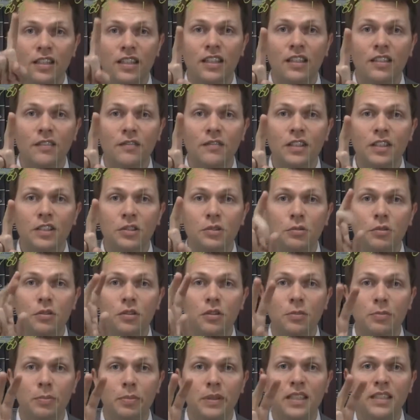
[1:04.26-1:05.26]

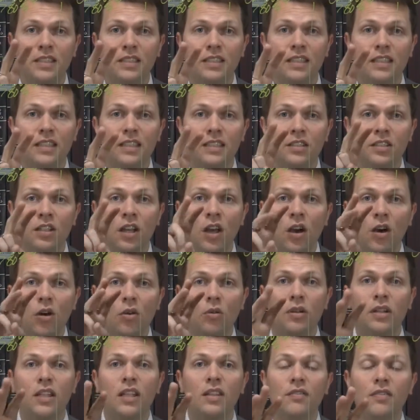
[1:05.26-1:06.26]
individual, business,
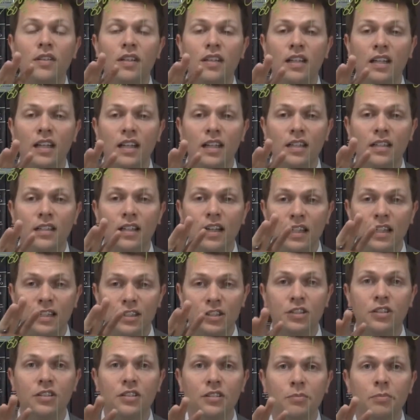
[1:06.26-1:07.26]
or even a
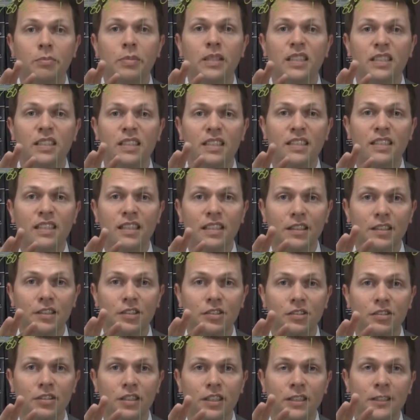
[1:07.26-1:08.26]
certain business
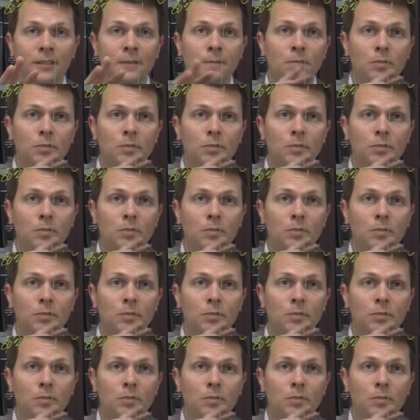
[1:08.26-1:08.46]
industry.